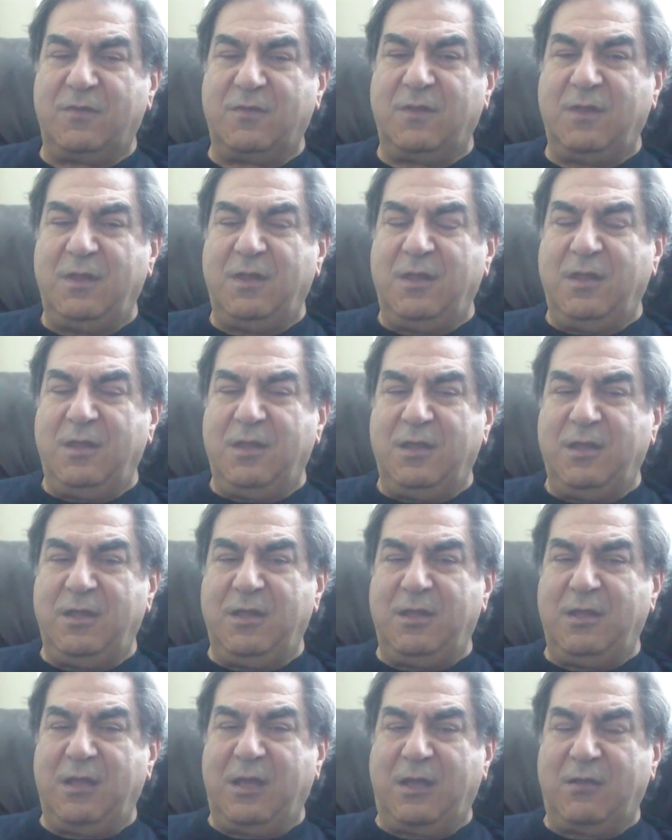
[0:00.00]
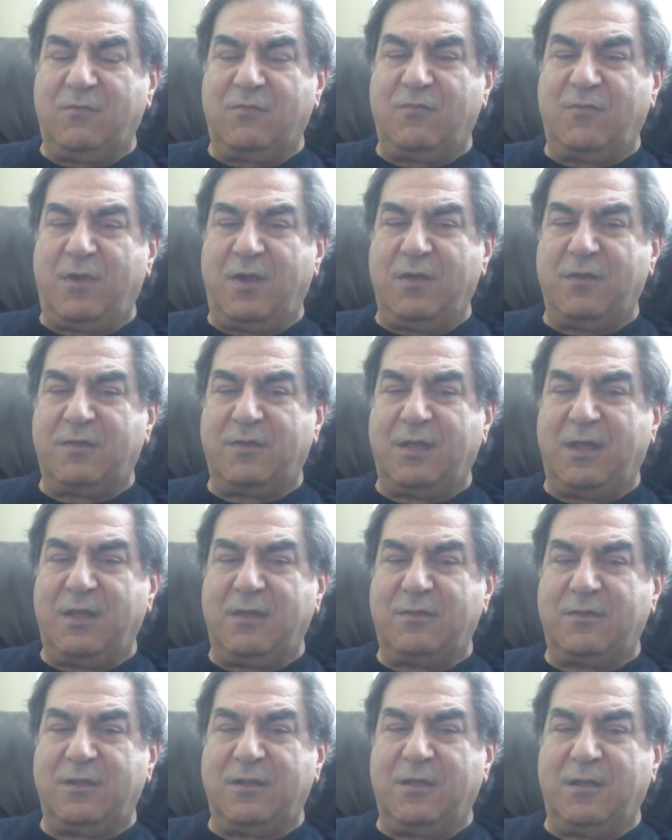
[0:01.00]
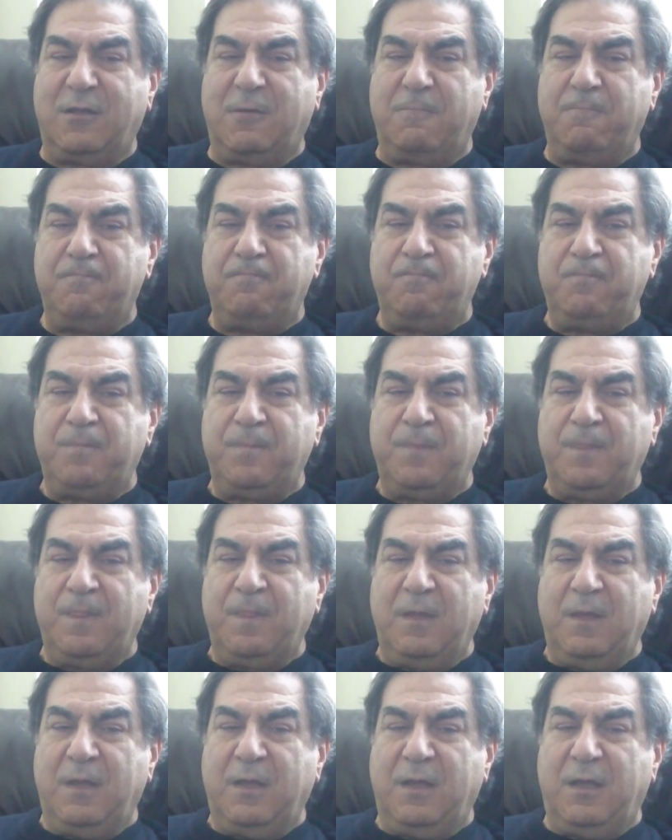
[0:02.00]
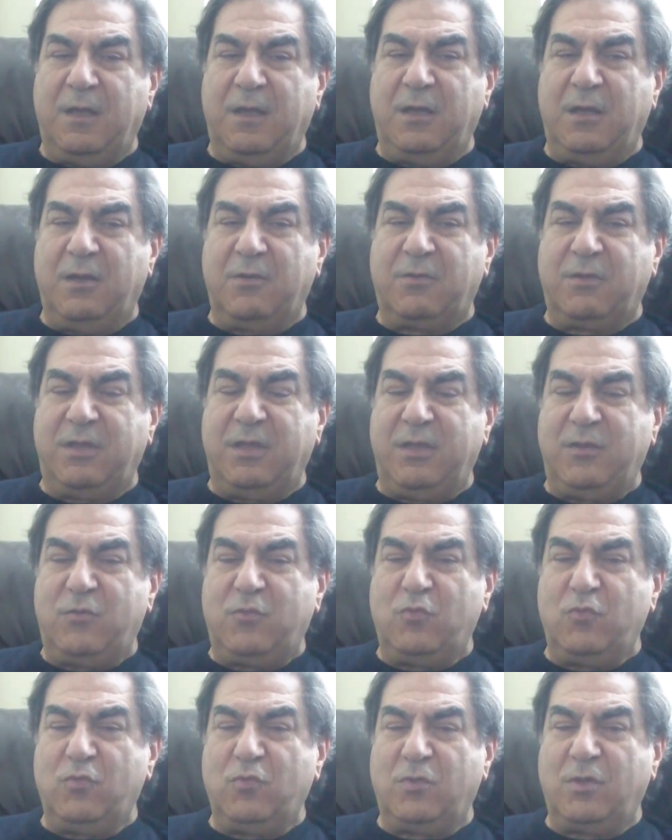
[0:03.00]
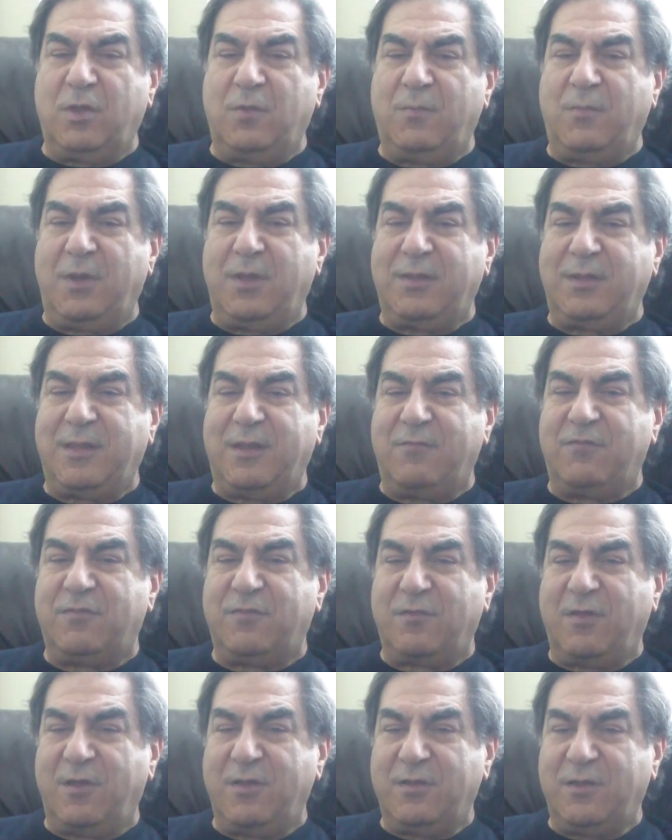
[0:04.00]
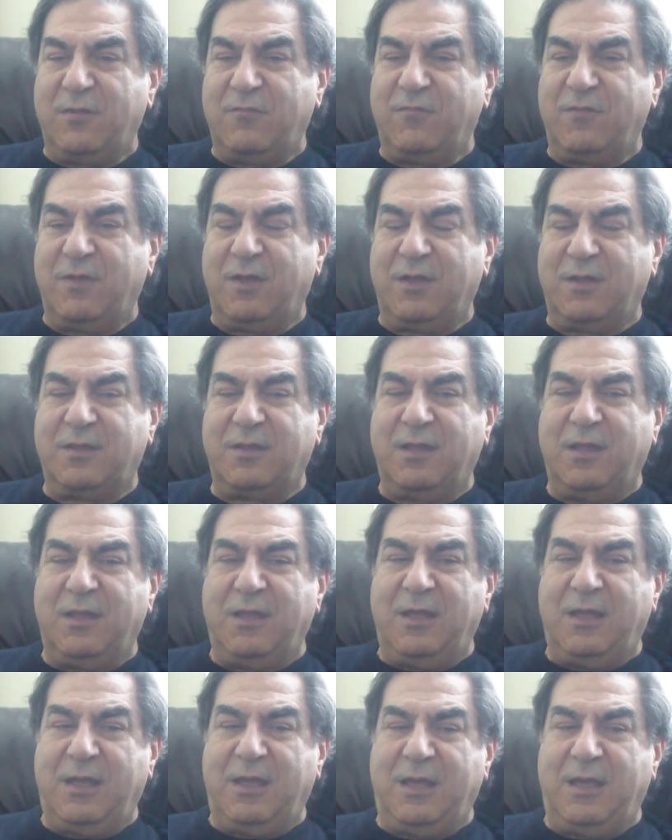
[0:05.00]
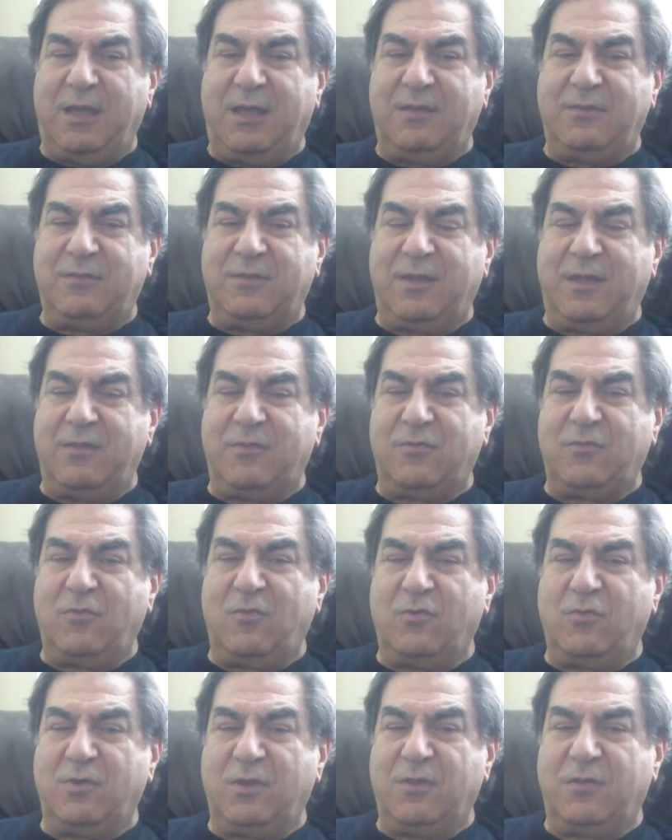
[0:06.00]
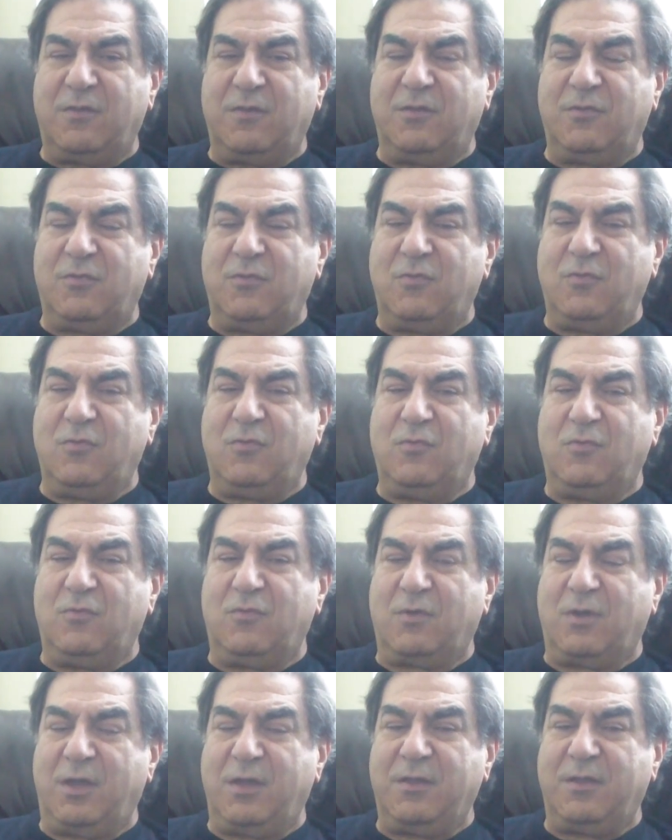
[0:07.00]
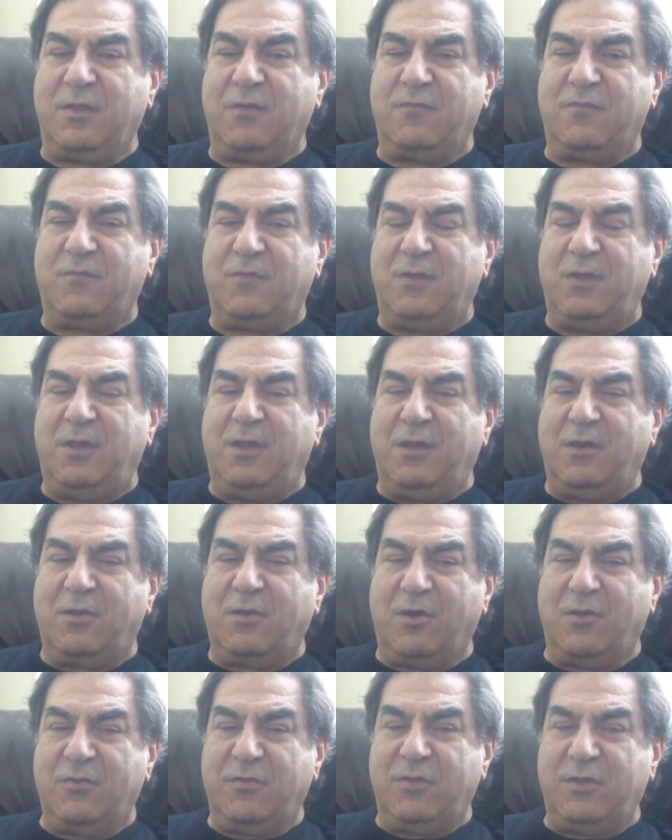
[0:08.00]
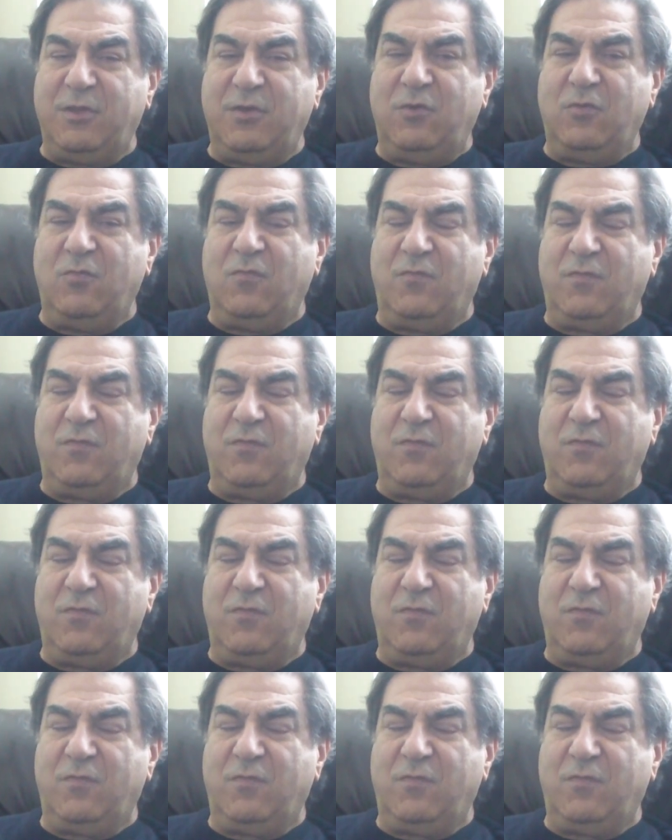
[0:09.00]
he advised that uh, uh, Keytruda might have side effect and there is no reason to kind of continue with it